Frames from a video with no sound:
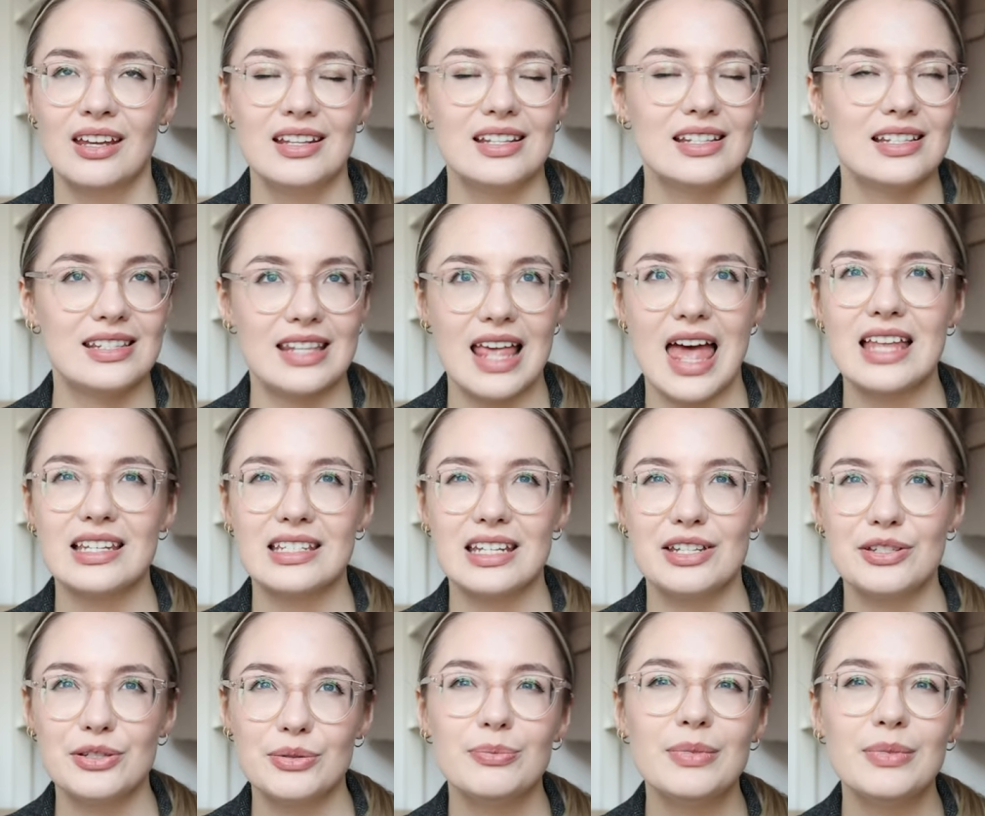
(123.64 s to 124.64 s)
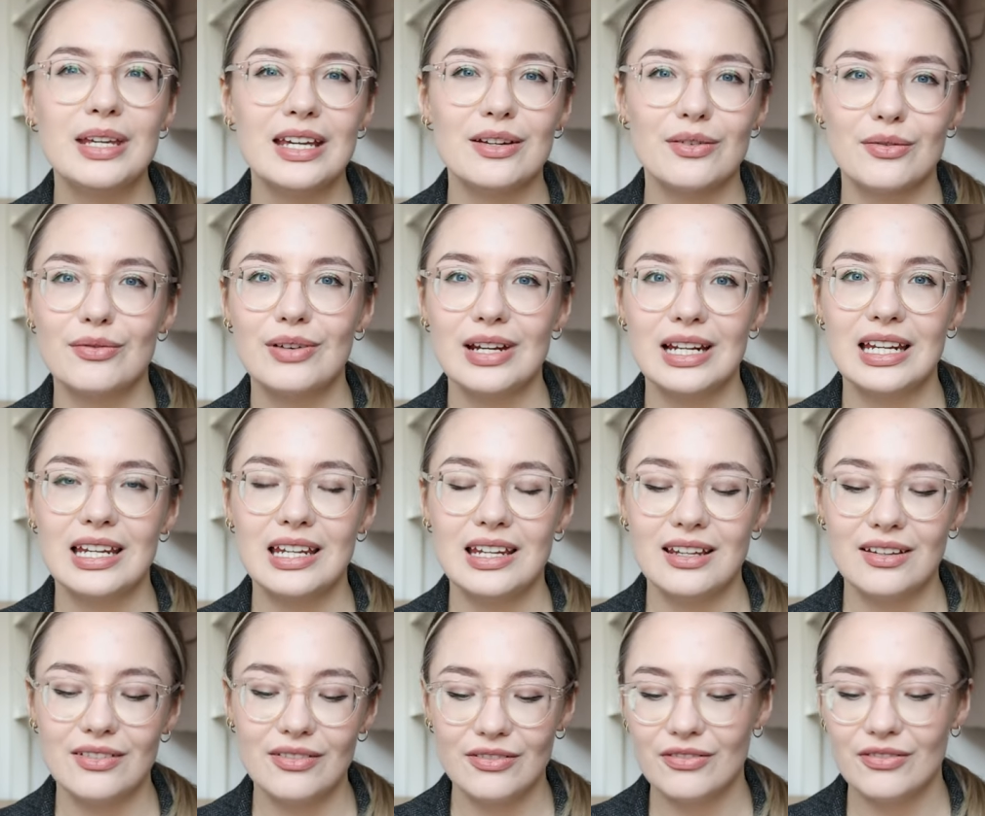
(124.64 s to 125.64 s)
scent, and to me it
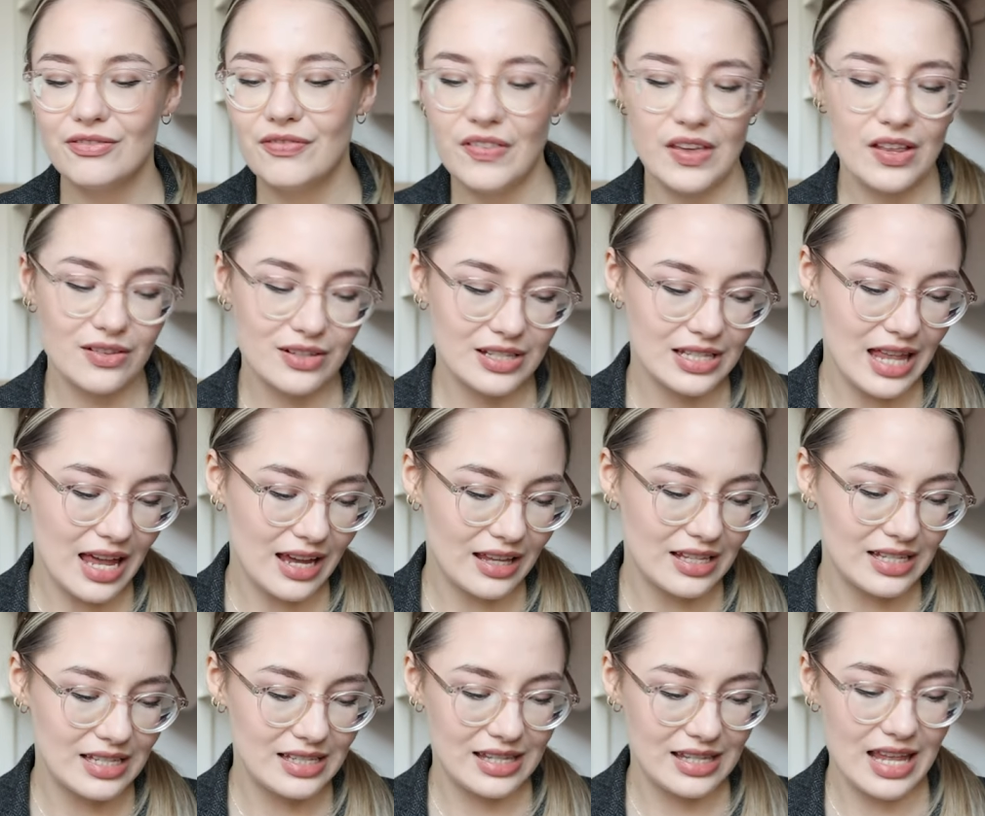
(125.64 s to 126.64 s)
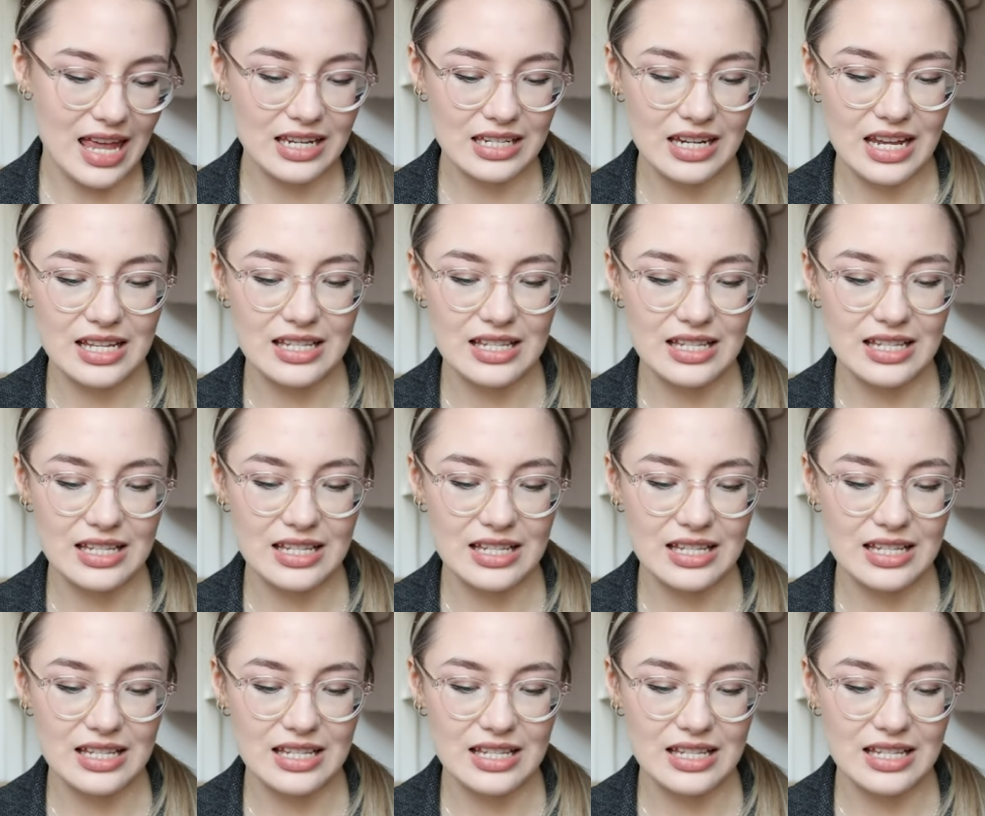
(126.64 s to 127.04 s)
really feels like this scent